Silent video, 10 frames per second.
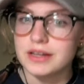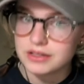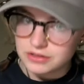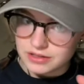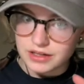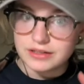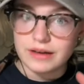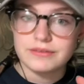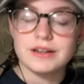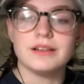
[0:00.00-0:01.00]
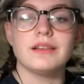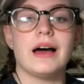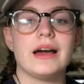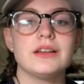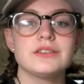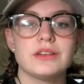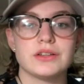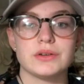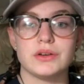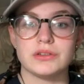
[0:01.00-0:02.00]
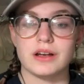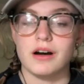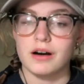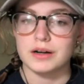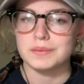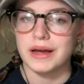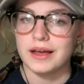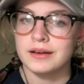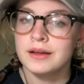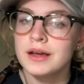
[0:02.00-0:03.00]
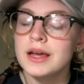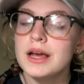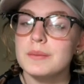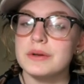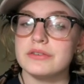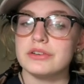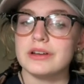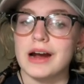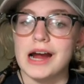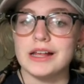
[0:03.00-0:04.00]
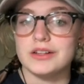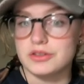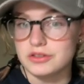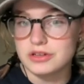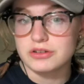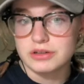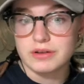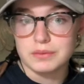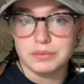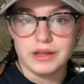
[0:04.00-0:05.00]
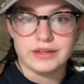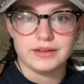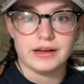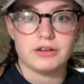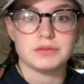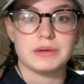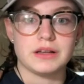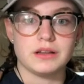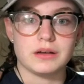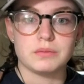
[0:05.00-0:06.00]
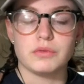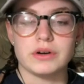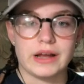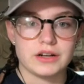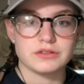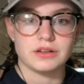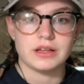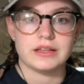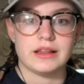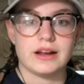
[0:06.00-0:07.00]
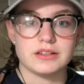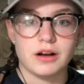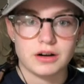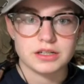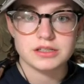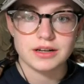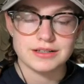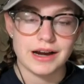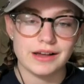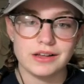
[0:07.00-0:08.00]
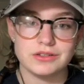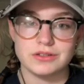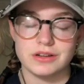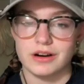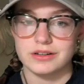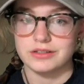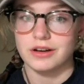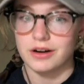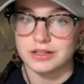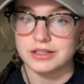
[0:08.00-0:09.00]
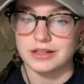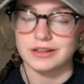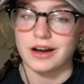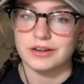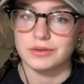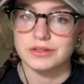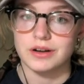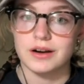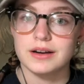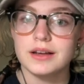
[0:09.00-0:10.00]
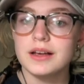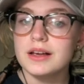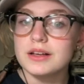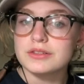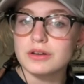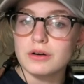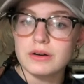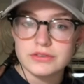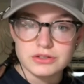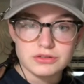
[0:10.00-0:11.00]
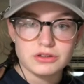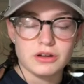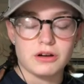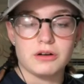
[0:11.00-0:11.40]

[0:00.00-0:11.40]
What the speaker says: usually a definite line, so that's why I use a hard pen. But if you're doing highlights, you usually want to blend it out to make it look more natural and not as harsh, because highlights usually aren't as harsh as contours are. So if you choose to